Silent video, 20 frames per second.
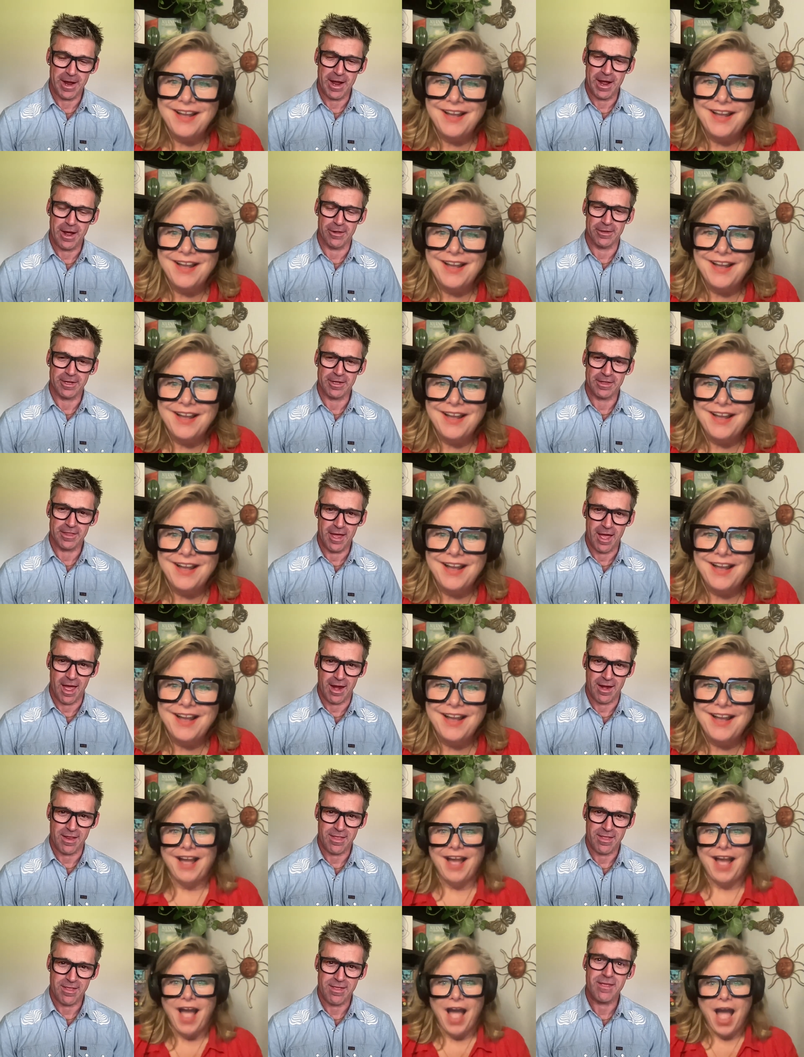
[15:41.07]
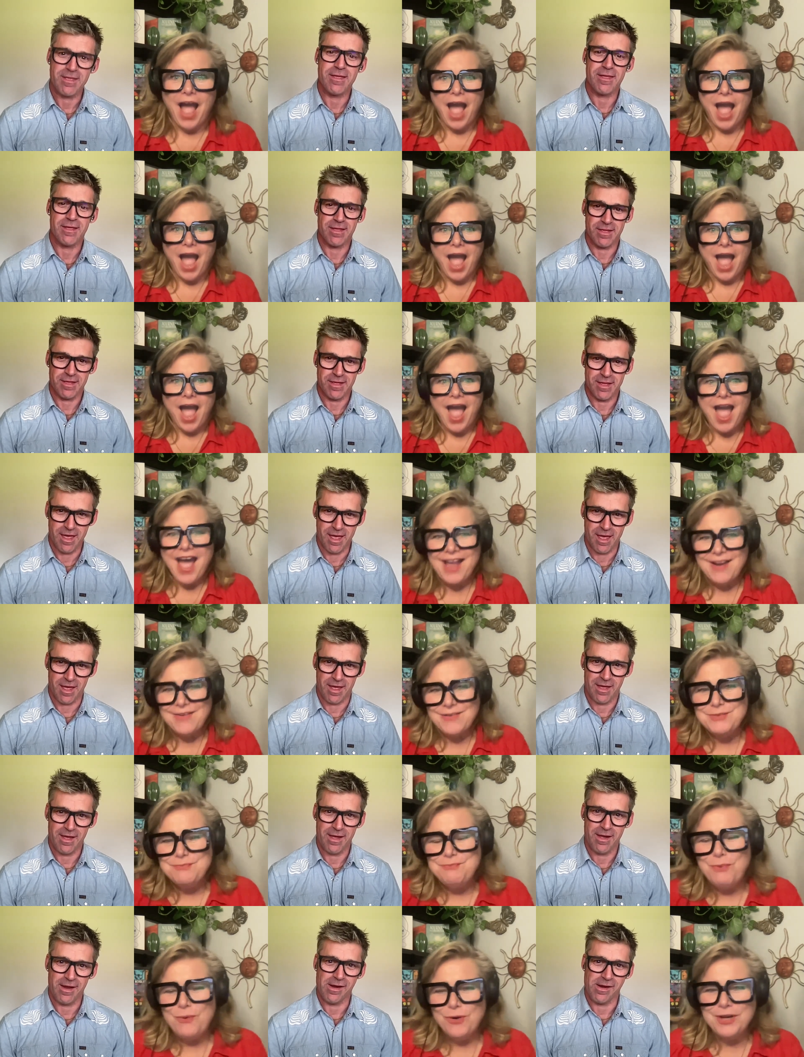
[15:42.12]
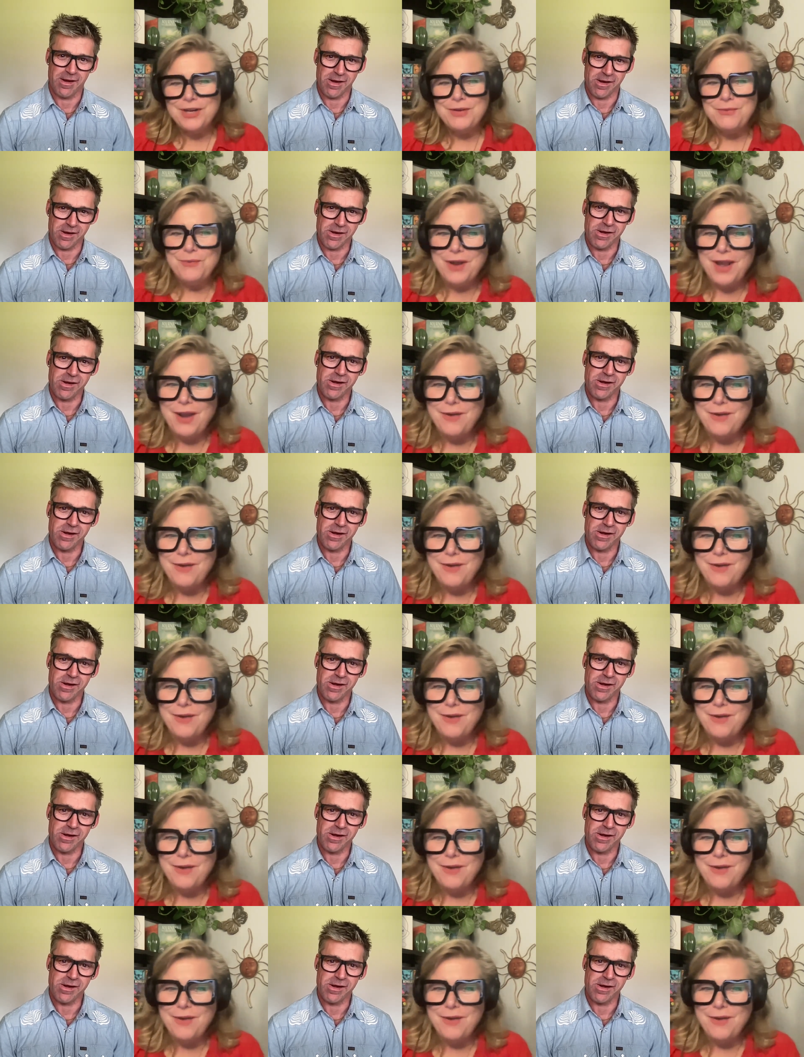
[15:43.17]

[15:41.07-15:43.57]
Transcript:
Speaker 1: Wow, look at that. I was born in